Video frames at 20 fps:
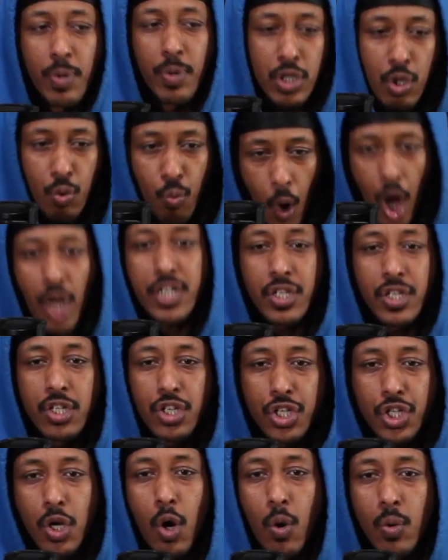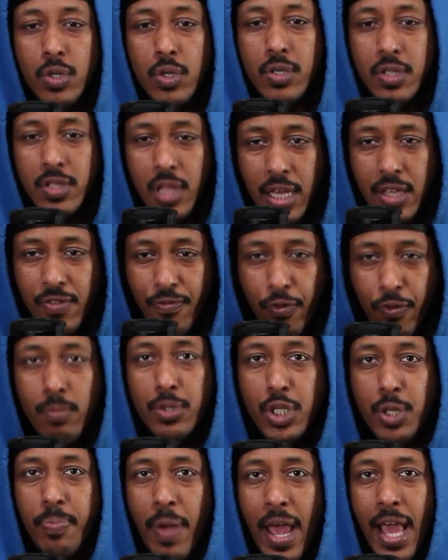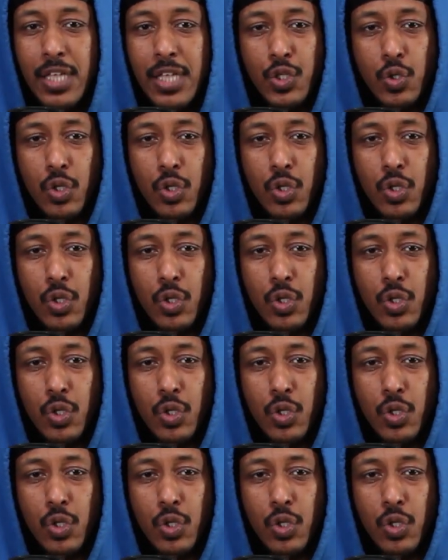but you're watching the show like from Japan.